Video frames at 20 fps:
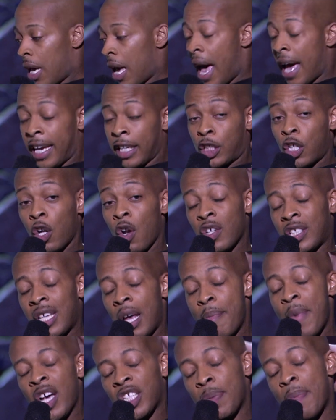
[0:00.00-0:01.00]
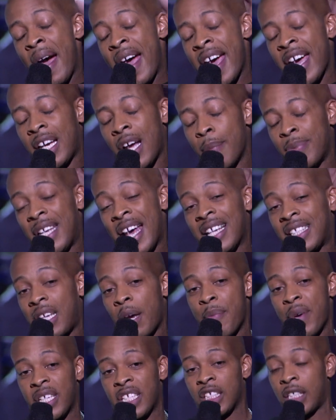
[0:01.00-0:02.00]
I get you a little something else when my income tax
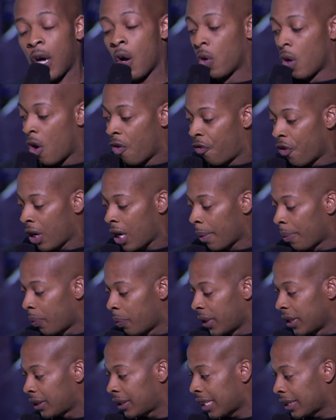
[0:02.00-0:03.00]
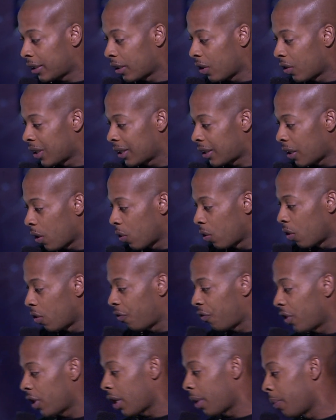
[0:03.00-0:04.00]
come in. Just hold on for a couple weeks. That's all. Just hold on
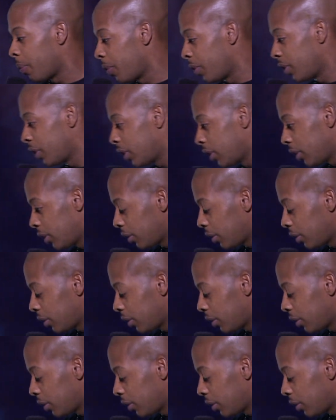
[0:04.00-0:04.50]
for a couple weeks.